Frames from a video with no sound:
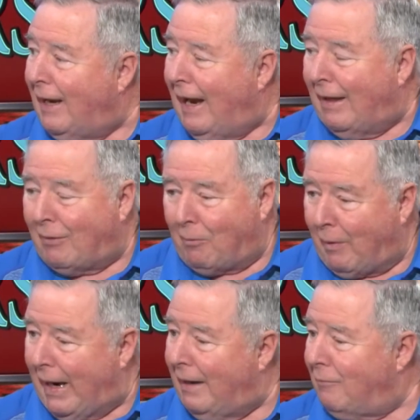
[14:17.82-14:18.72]
and the
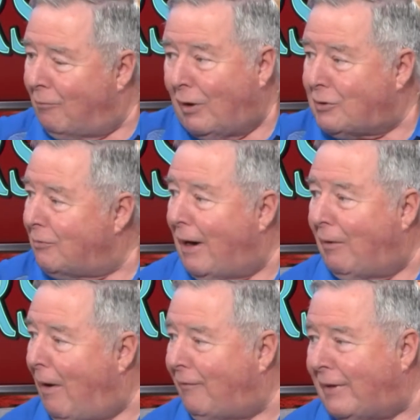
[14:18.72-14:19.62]
rain runs right
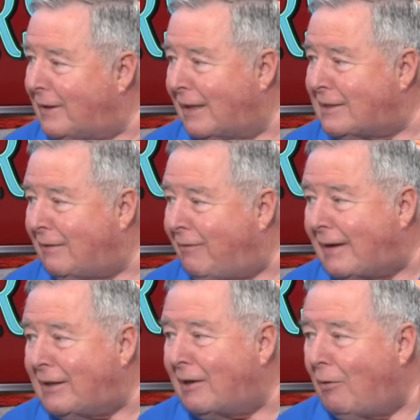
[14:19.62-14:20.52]
off and it doesn't
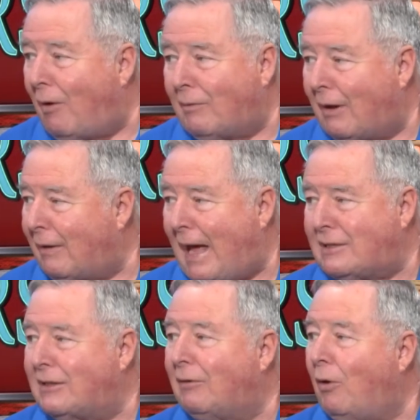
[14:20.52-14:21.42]
affect it at all. It'll
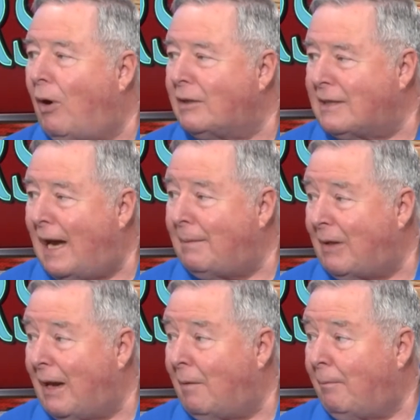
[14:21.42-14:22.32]
last a long time there.